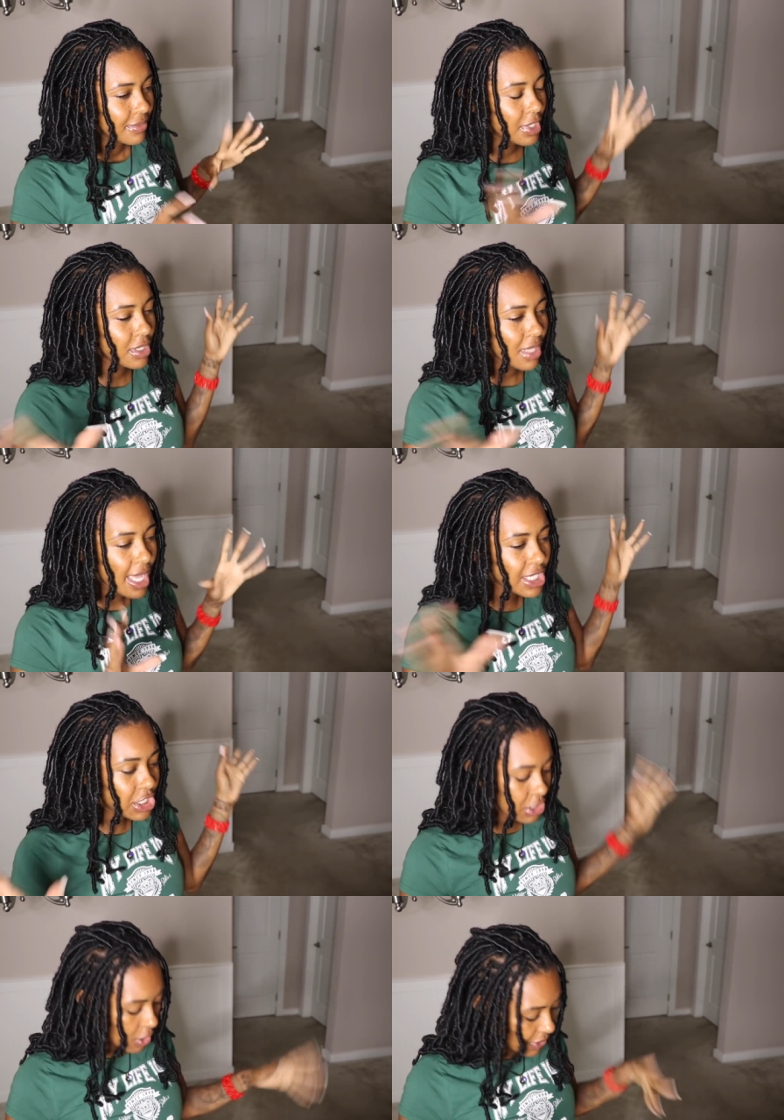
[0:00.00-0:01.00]
there's a lot of
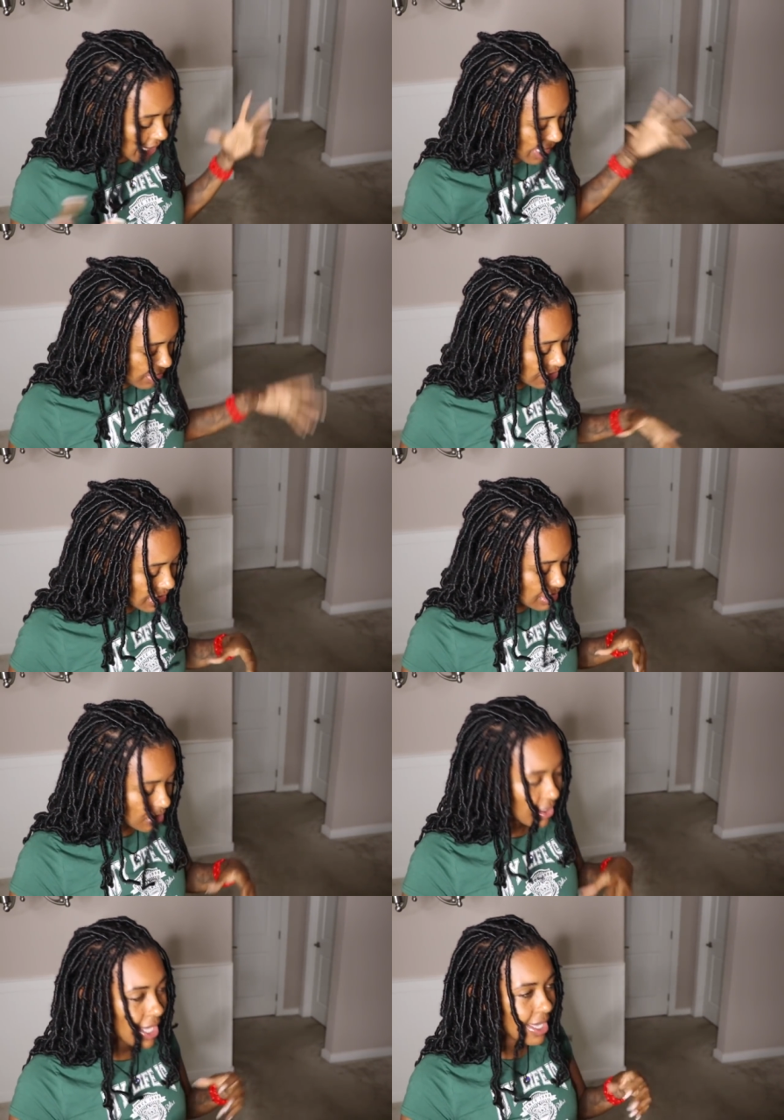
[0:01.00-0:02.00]
showy energy.
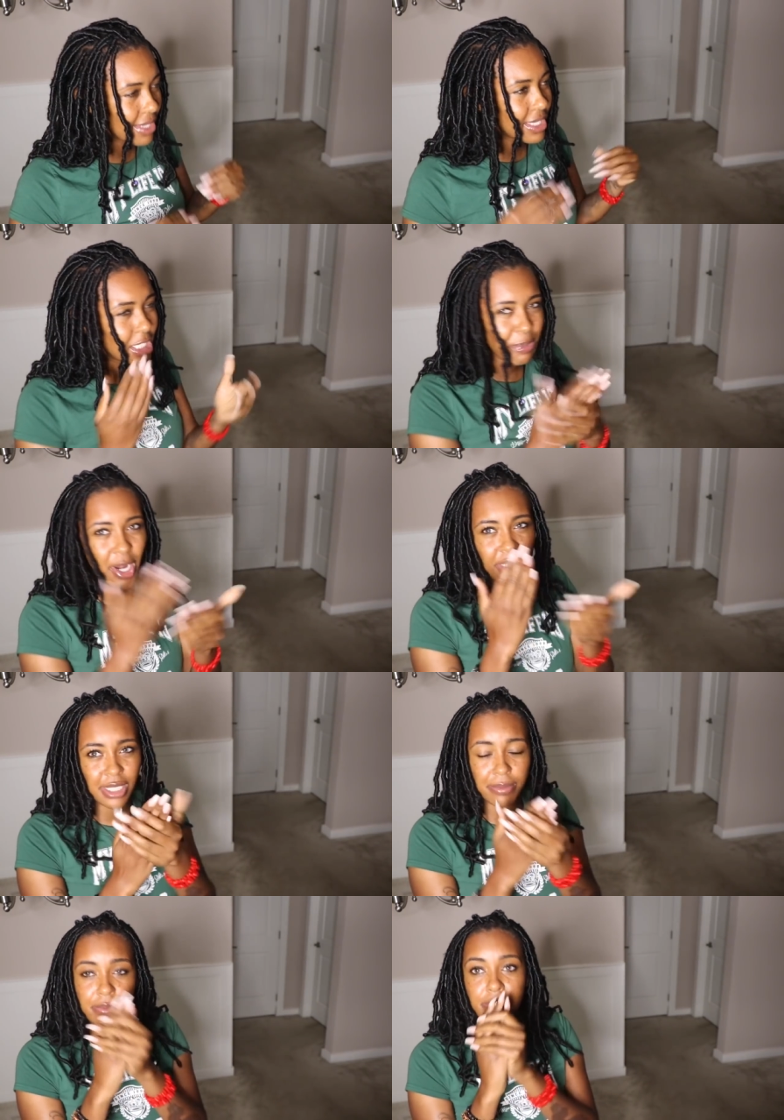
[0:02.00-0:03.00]
So like this
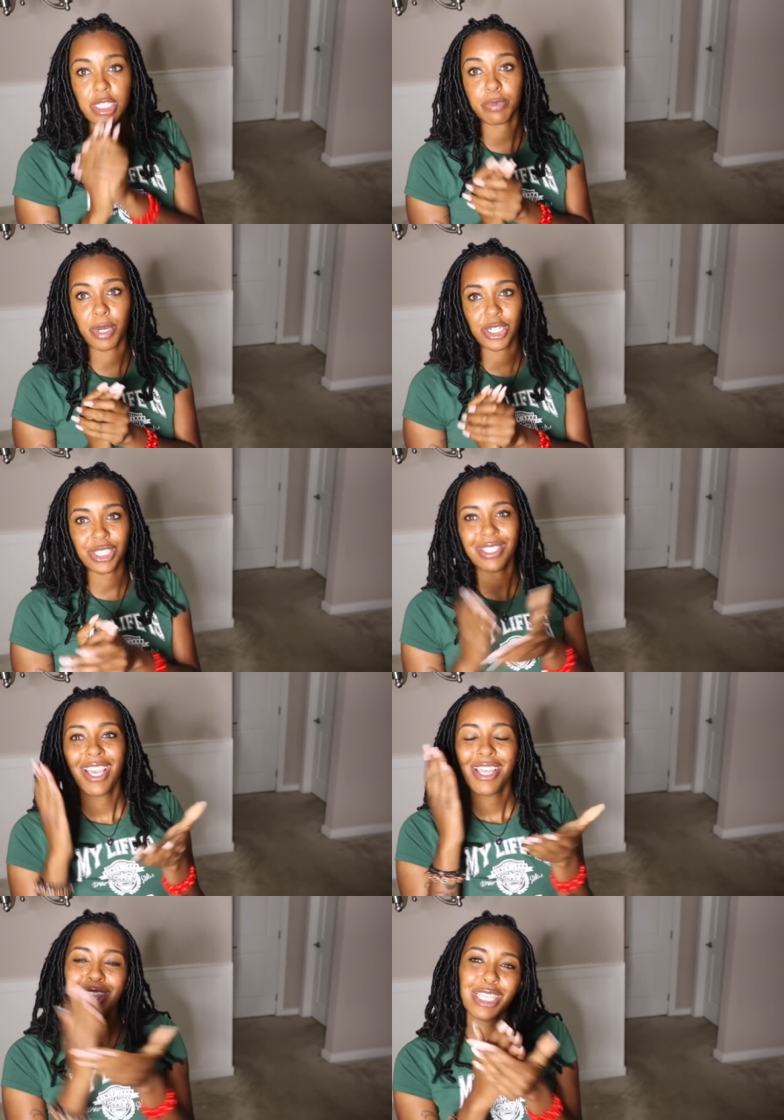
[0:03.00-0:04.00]
person
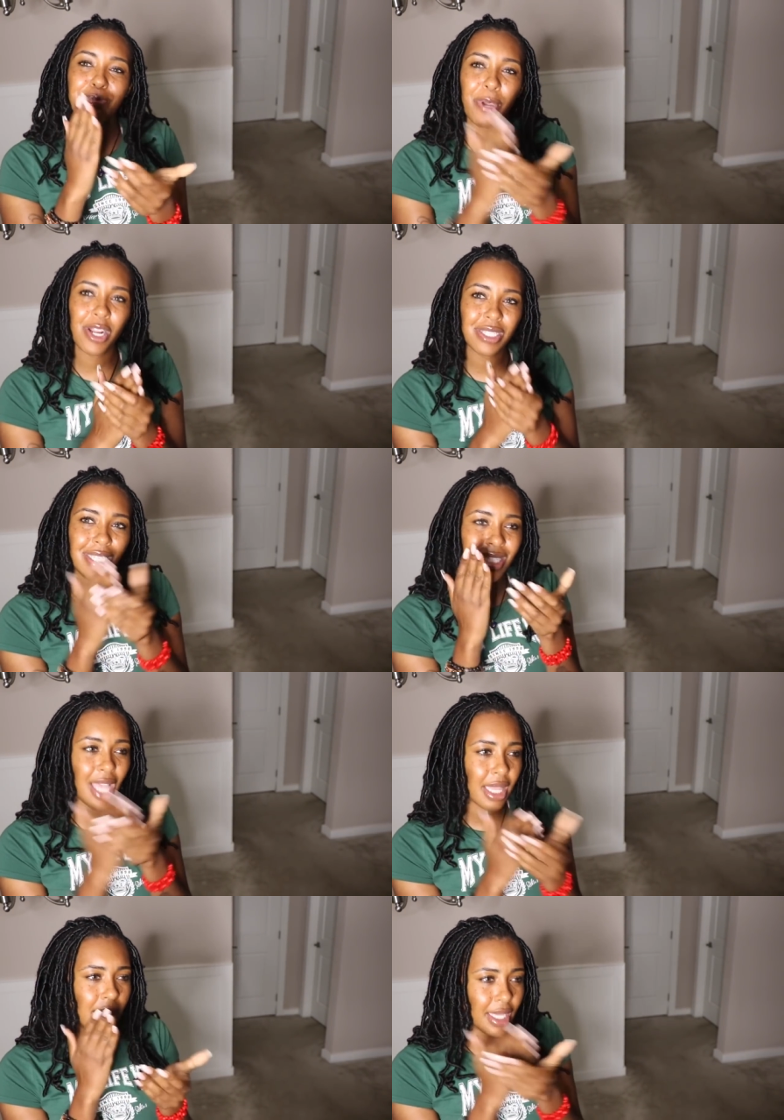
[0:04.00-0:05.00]
is
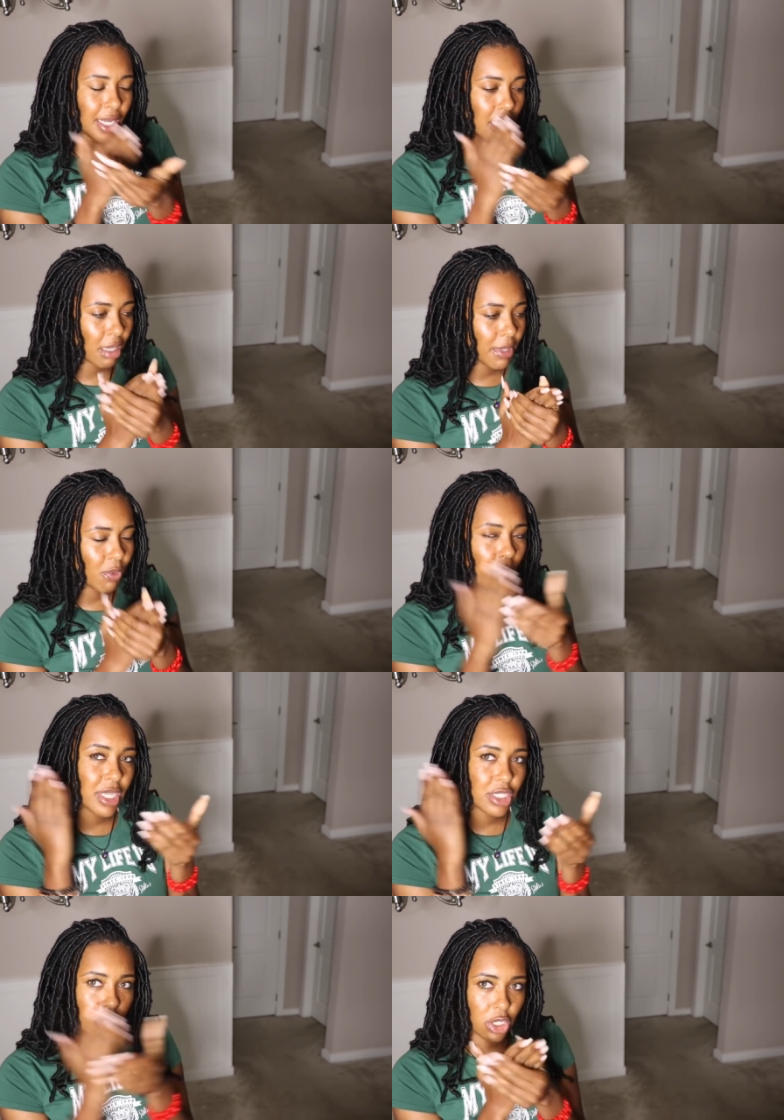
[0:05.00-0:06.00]
likely going to come in
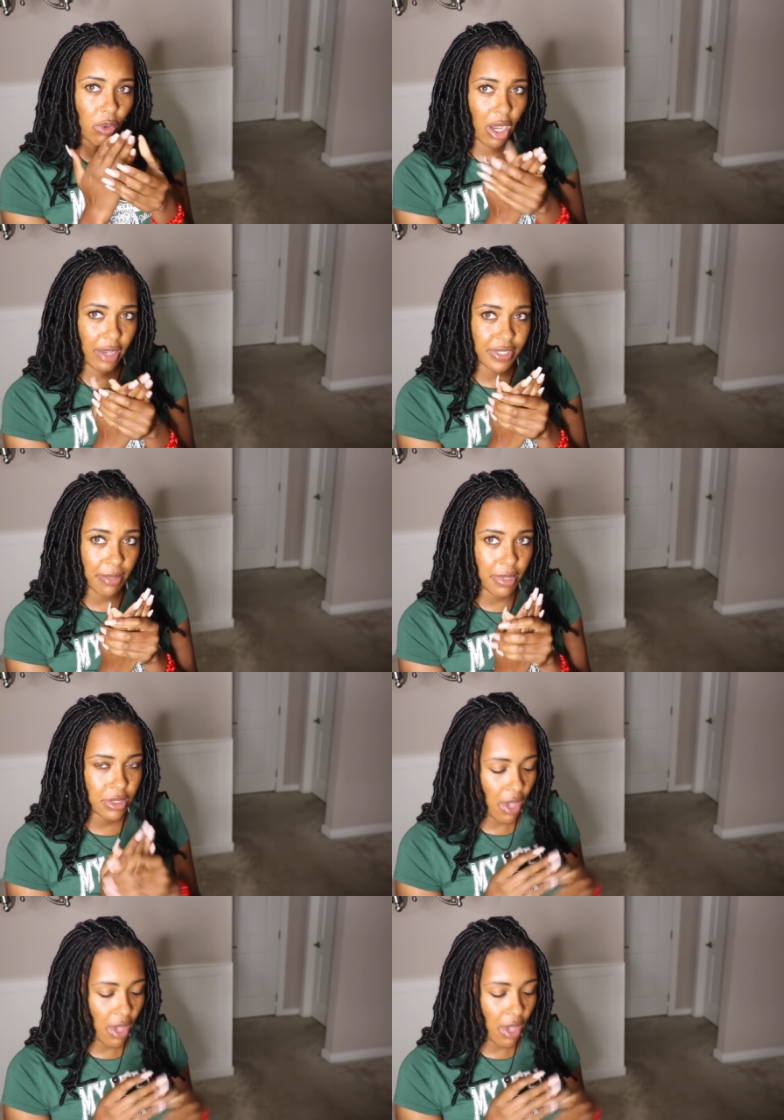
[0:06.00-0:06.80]
wanting to show off something.